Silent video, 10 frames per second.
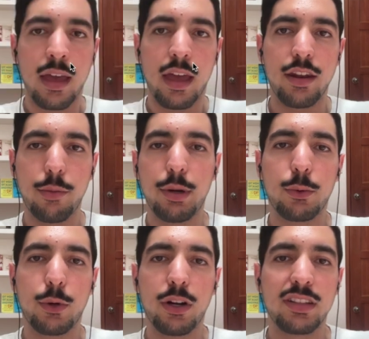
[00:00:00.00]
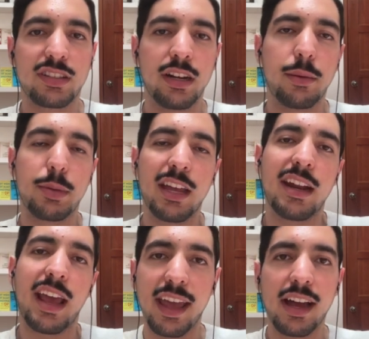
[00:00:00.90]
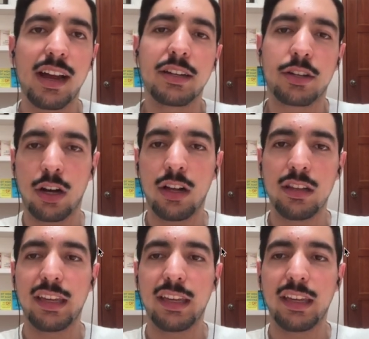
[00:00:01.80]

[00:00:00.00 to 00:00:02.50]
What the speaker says: And number 1, it's going to be an AI calling